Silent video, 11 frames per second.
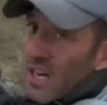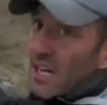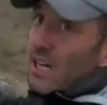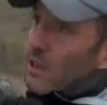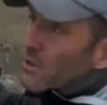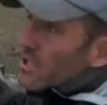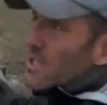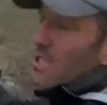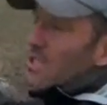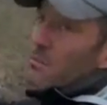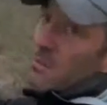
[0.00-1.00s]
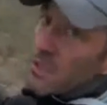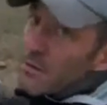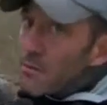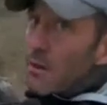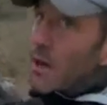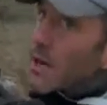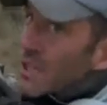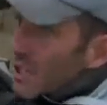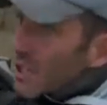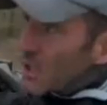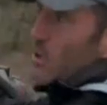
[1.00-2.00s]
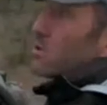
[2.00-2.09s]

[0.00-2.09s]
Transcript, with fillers: cyclone systems uh, hit the